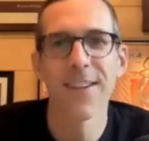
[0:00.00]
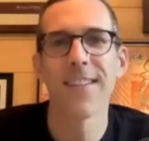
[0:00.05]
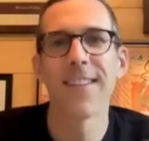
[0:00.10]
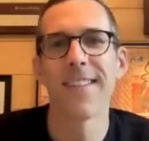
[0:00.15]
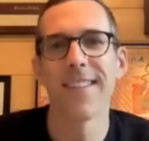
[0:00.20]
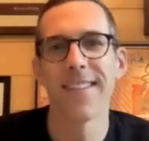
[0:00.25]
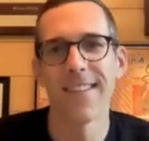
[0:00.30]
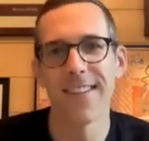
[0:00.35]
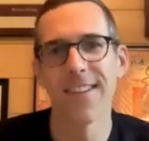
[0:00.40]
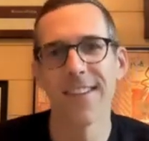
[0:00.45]

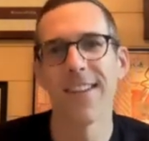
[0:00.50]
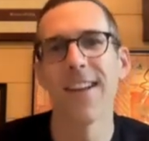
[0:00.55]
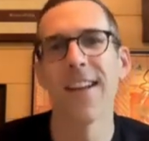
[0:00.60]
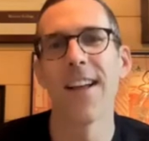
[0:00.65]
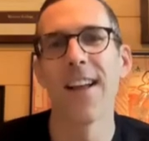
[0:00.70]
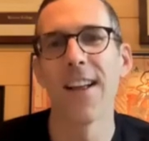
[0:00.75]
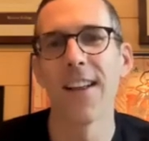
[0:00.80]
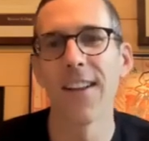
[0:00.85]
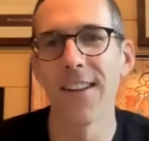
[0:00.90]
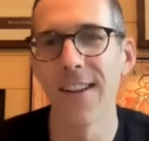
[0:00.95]
So
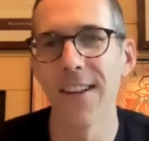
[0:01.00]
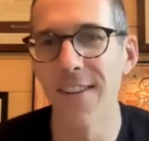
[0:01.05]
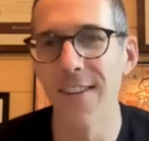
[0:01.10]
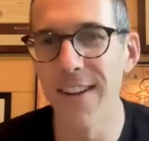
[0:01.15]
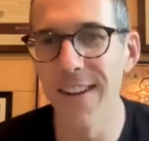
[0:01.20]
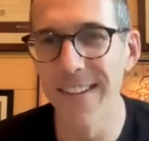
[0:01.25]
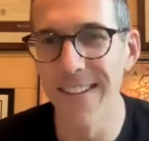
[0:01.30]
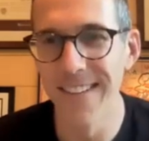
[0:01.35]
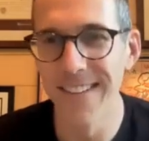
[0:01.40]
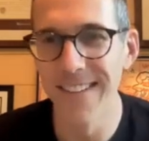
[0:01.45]
yeah. Love
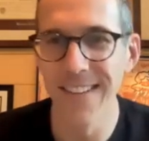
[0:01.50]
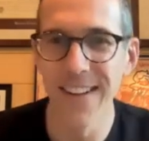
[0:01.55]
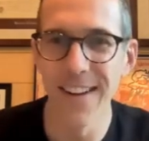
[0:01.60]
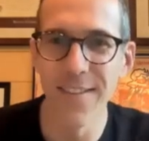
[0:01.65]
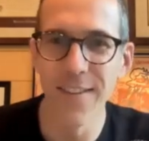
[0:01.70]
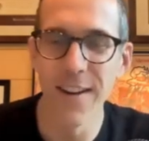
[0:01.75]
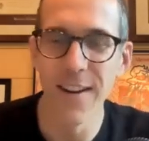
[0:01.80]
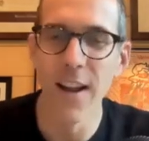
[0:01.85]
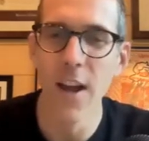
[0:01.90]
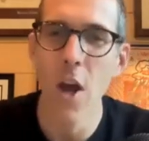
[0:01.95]
it.
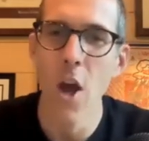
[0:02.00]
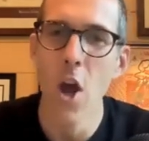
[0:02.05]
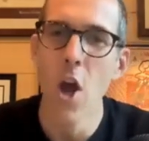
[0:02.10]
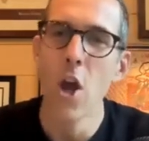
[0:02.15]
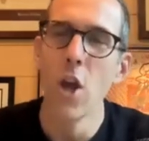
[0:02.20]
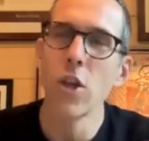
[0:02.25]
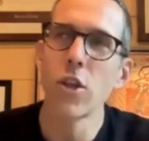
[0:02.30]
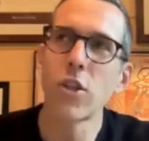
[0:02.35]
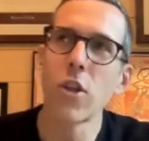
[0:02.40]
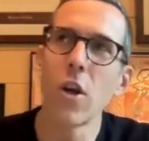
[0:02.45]
Yeah.